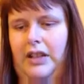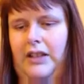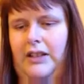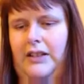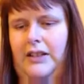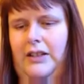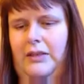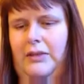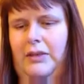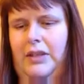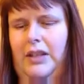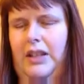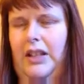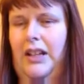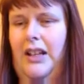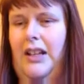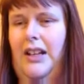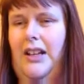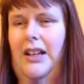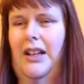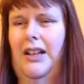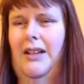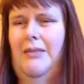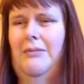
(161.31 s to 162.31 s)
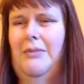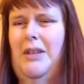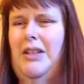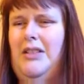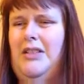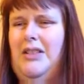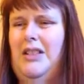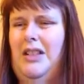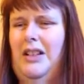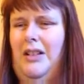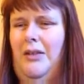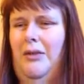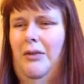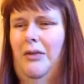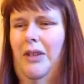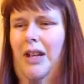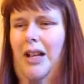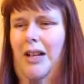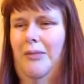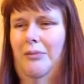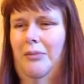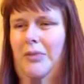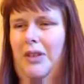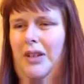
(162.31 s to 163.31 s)
I don't know why it measures in
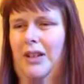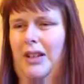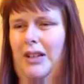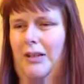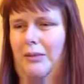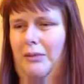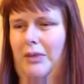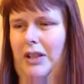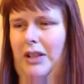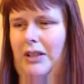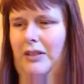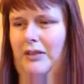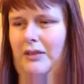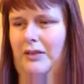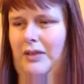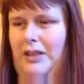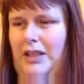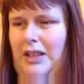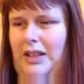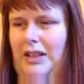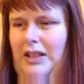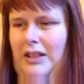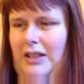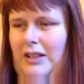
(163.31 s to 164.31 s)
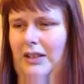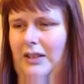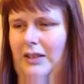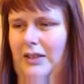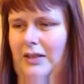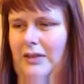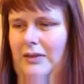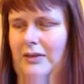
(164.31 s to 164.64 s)
grams, like when it's